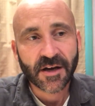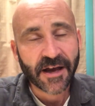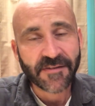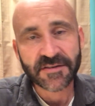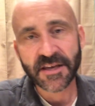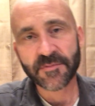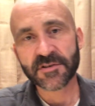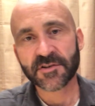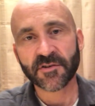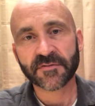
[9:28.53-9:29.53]
and the same is
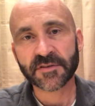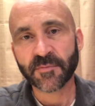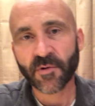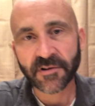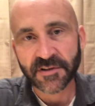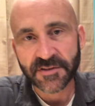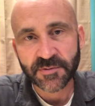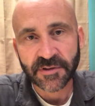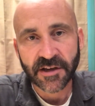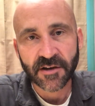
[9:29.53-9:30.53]
true of subordinates
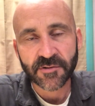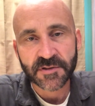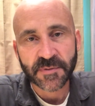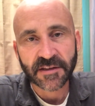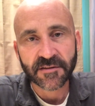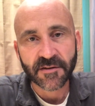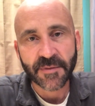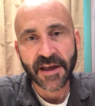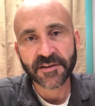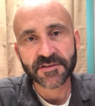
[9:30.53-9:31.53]
when they go and speak to their
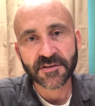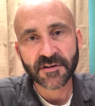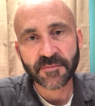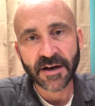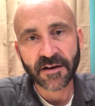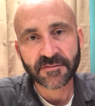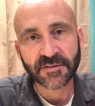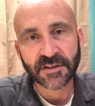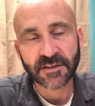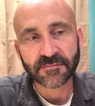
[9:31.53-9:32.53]
manager
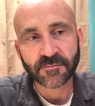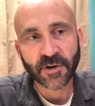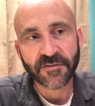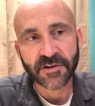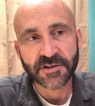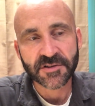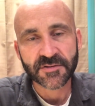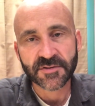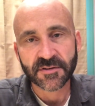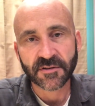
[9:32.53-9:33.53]
about um, whatever
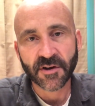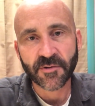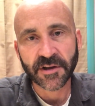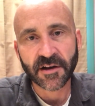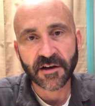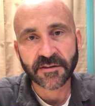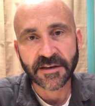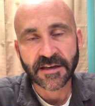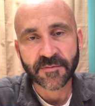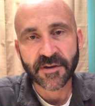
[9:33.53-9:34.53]
issues are going on they
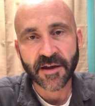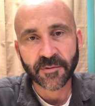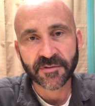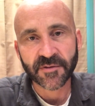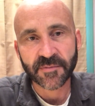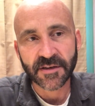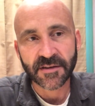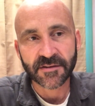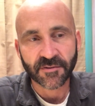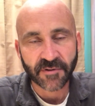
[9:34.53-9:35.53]
need to be able to
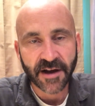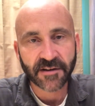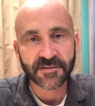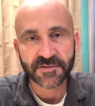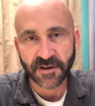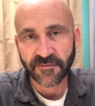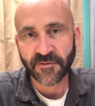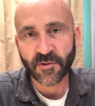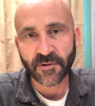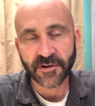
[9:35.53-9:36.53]
be direct
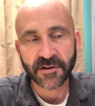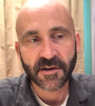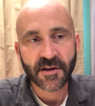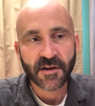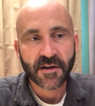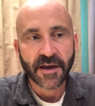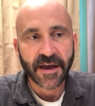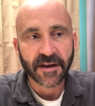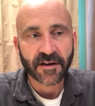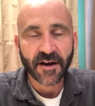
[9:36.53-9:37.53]
straightforward
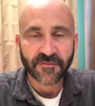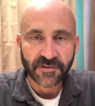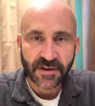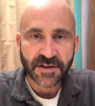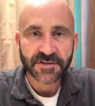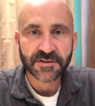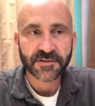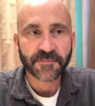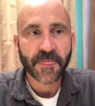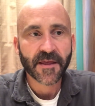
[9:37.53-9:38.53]
and
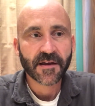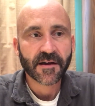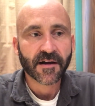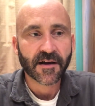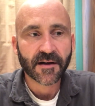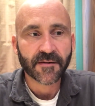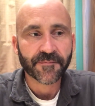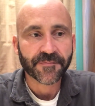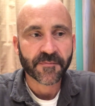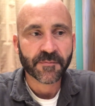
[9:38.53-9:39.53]
confrontational
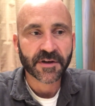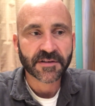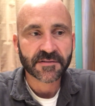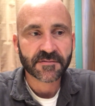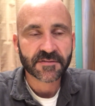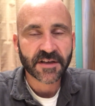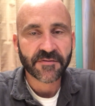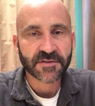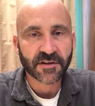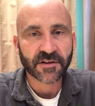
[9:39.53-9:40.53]
um, but
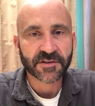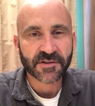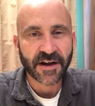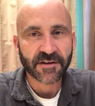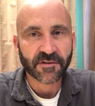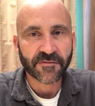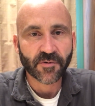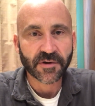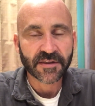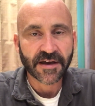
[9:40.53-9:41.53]
sevens are going to try to
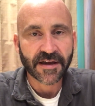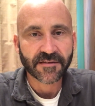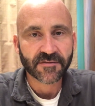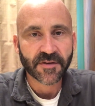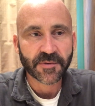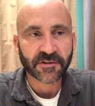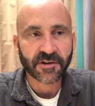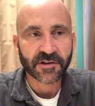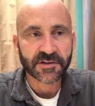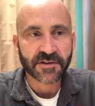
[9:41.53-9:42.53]
avoid that. They're typically
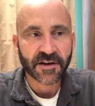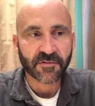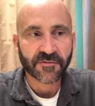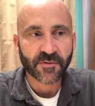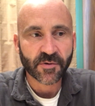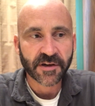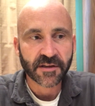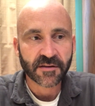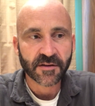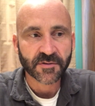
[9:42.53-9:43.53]
going to try to
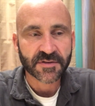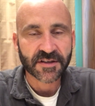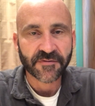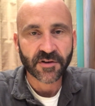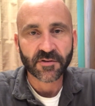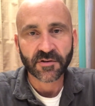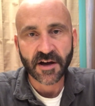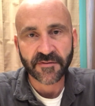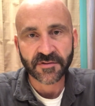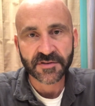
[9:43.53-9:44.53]
avoid those difficult
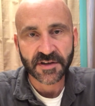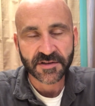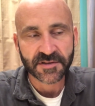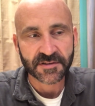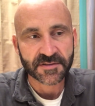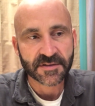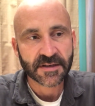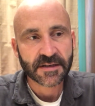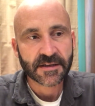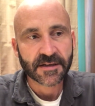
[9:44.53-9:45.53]
conversations.
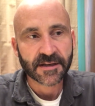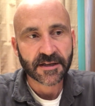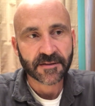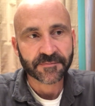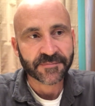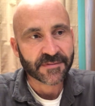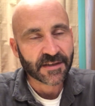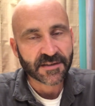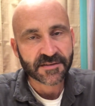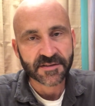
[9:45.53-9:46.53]
Um,
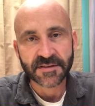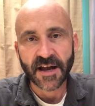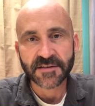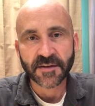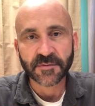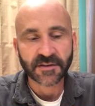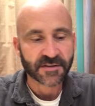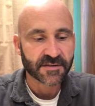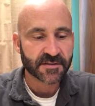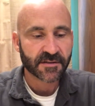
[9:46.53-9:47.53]
it's just not something
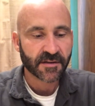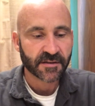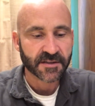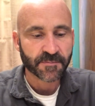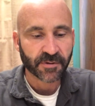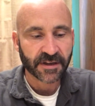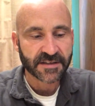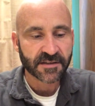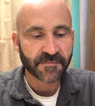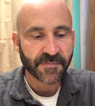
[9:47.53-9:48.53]
that's that's
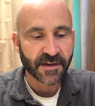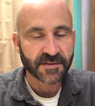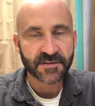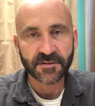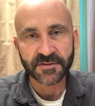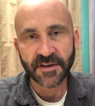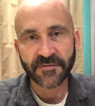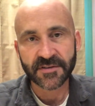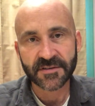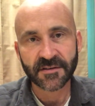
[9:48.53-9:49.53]
pleasant, and so
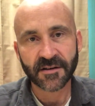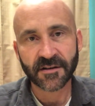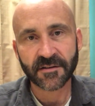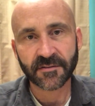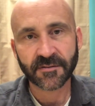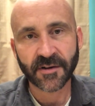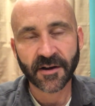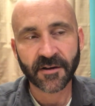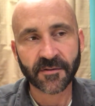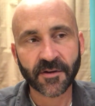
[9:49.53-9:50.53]
sevens are
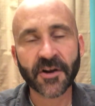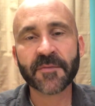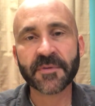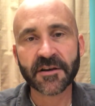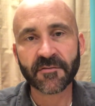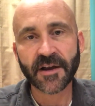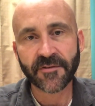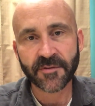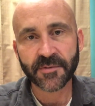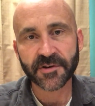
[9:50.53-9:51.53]
are going to beat
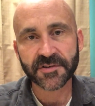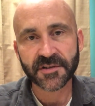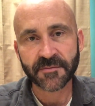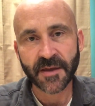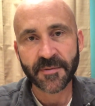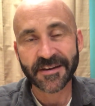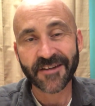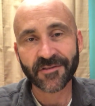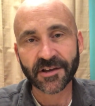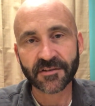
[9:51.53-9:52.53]
around the bush and maybe
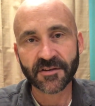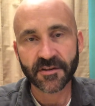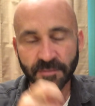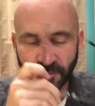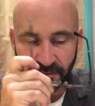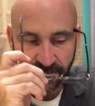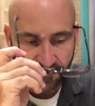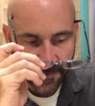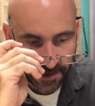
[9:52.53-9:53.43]
never get to the point.